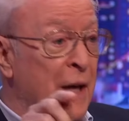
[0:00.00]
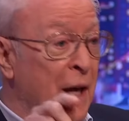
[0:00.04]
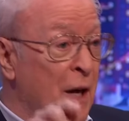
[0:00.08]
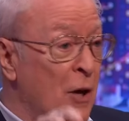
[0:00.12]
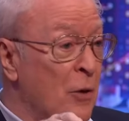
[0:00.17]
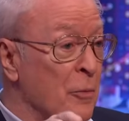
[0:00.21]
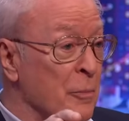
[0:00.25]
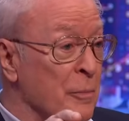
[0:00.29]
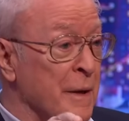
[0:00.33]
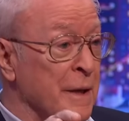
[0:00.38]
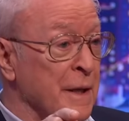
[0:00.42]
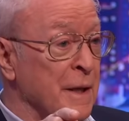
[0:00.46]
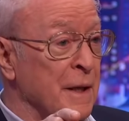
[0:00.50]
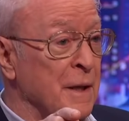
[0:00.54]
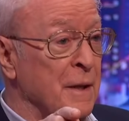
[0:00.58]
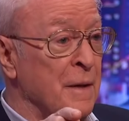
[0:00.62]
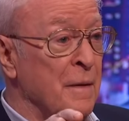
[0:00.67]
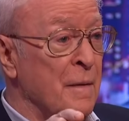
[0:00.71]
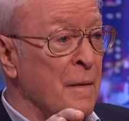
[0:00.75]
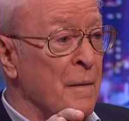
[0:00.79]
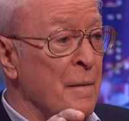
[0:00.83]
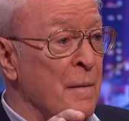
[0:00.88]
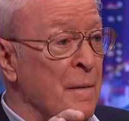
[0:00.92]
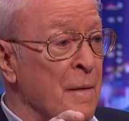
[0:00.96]
His friend
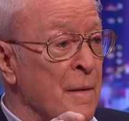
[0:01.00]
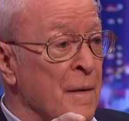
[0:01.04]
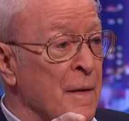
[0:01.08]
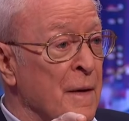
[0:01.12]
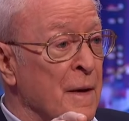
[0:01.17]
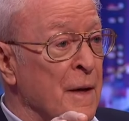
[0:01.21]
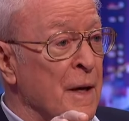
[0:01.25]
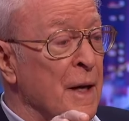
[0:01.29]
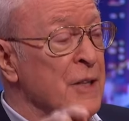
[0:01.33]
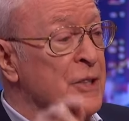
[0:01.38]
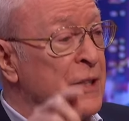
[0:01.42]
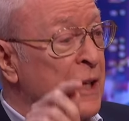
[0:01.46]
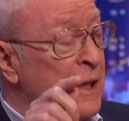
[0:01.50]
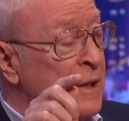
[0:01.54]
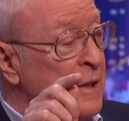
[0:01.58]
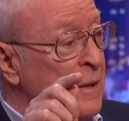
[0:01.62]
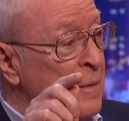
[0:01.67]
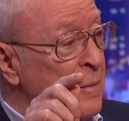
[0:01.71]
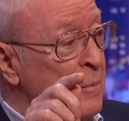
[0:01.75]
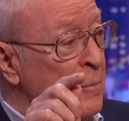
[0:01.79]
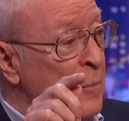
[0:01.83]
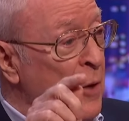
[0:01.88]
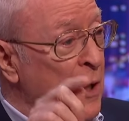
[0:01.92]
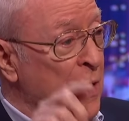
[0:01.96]
answered, he said,
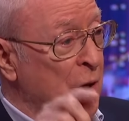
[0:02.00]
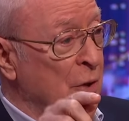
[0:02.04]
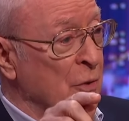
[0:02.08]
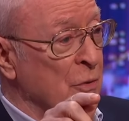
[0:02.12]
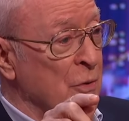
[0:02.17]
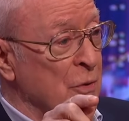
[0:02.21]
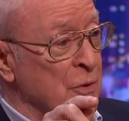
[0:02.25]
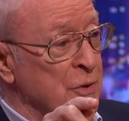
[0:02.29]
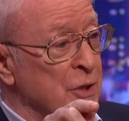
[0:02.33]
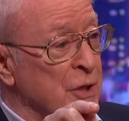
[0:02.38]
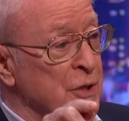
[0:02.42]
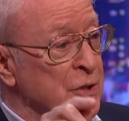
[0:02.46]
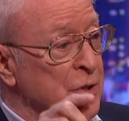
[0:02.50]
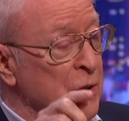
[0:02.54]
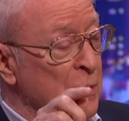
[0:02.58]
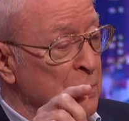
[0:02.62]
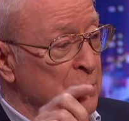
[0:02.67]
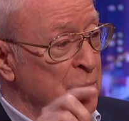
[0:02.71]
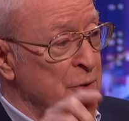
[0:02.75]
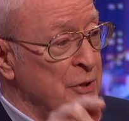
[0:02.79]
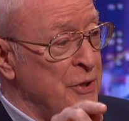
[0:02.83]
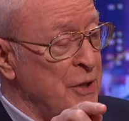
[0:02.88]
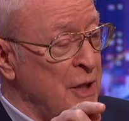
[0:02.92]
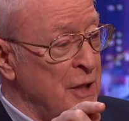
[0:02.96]
Michael, she's
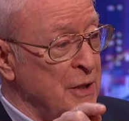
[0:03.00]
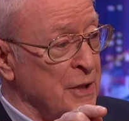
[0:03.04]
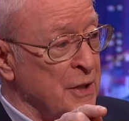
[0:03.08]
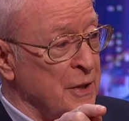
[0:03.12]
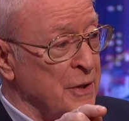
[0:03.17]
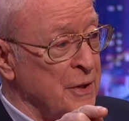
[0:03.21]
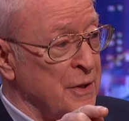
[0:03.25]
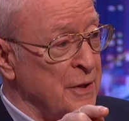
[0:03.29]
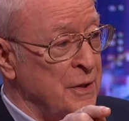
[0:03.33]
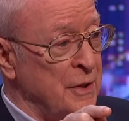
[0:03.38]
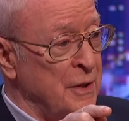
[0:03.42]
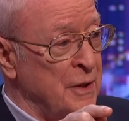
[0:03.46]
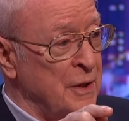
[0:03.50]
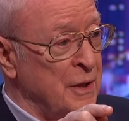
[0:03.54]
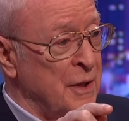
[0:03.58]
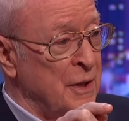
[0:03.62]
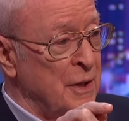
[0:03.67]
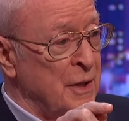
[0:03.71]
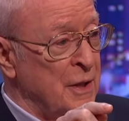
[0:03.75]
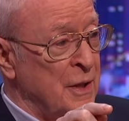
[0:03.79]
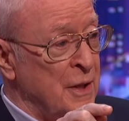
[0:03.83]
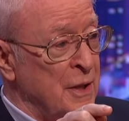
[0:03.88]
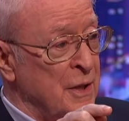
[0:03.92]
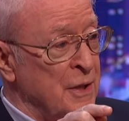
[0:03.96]
not Brazilian,
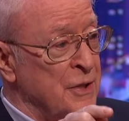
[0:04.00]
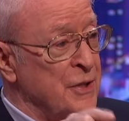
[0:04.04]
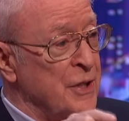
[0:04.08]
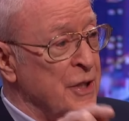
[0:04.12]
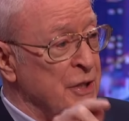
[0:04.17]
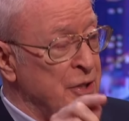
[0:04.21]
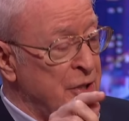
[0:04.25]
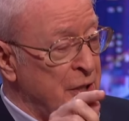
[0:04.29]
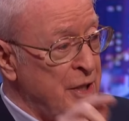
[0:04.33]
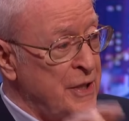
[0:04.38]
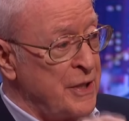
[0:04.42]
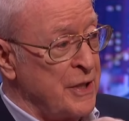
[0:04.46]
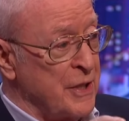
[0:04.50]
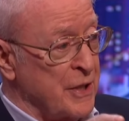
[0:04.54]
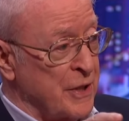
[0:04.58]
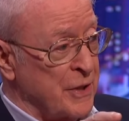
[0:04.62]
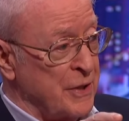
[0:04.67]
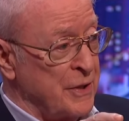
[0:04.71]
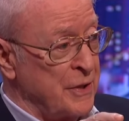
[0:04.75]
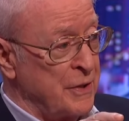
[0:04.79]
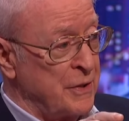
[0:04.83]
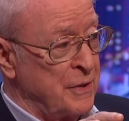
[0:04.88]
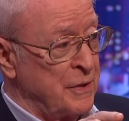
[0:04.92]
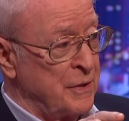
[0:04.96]
she's
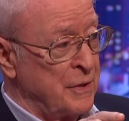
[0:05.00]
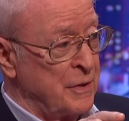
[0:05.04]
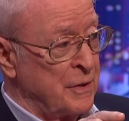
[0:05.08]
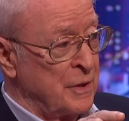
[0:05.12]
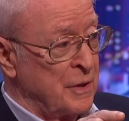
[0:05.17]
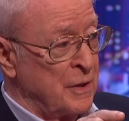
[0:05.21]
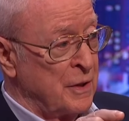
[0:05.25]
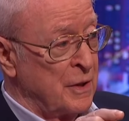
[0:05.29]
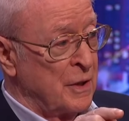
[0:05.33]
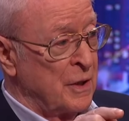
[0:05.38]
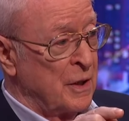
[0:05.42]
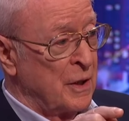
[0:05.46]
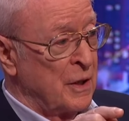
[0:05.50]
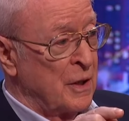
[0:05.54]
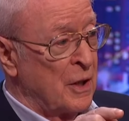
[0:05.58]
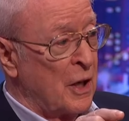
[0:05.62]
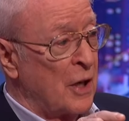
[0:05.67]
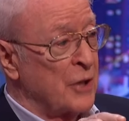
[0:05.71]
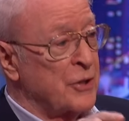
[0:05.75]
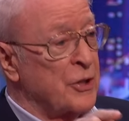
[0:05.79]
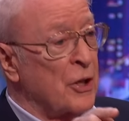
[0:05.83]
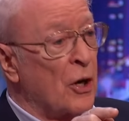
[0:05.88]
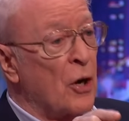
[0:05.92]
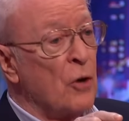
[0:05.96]
Indian.
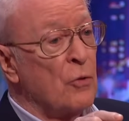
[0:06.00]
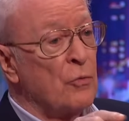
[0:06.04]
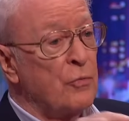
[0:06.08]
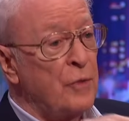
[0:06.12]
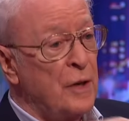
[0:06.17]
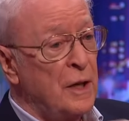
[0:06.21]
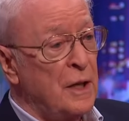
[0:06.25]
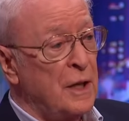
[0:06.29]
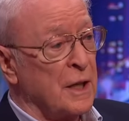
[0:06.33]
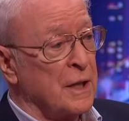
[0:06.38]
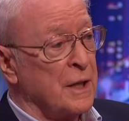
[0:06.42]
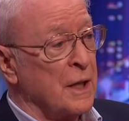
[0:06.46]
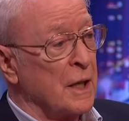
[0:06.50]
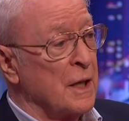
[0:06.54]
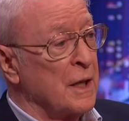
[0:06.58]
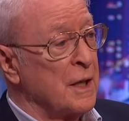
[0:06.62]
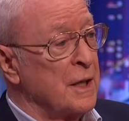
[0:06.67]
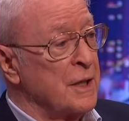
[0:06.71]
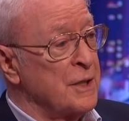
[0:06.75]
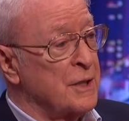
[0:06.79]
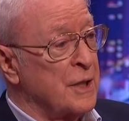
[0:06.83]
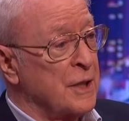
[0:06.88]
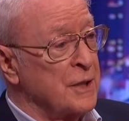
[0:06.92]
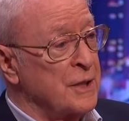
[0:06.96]
I said, oh, really?
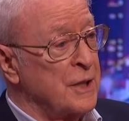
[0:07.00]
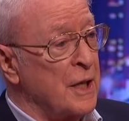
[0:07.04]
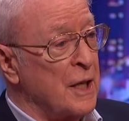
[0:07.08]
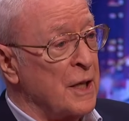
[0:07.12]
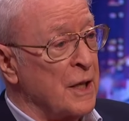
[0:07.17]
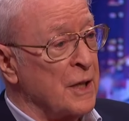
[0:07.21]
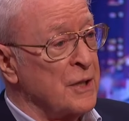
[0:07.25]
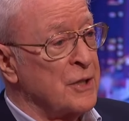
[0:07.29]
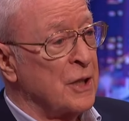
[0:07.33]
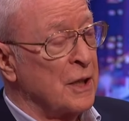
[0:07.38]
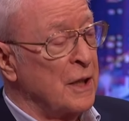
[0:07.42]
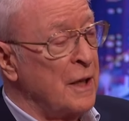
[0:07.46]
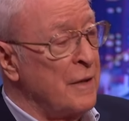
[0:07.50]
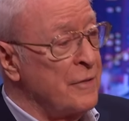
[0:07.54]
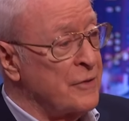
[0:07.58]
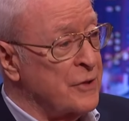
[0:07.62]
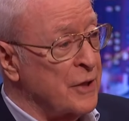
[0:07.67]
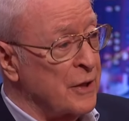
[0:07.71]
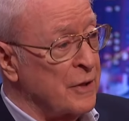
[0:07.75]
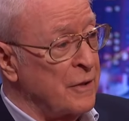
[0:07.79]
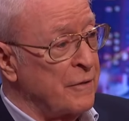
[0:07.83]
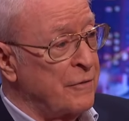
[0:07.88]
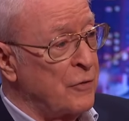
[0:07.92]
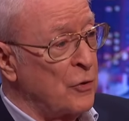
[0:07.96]
And he said, yeah, and she
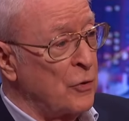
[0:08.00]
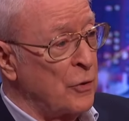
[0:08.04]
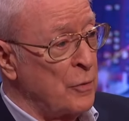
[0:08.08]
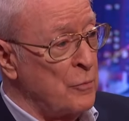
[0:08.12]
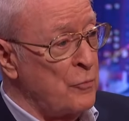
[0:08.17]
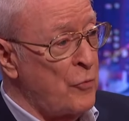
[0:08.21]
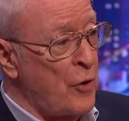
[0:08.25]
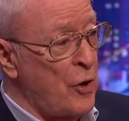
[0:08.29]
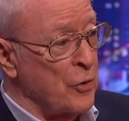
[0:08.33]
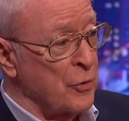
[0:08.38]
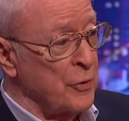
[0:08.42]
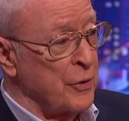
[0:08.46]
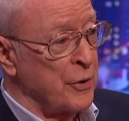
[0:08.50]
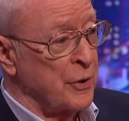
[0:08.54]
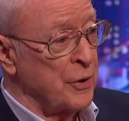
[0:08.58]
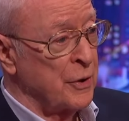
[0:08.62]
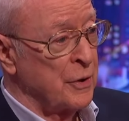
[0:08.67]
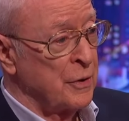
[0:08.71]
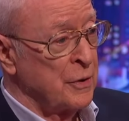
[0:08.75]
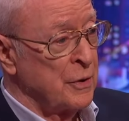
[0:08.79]
lives in the Fulham Road.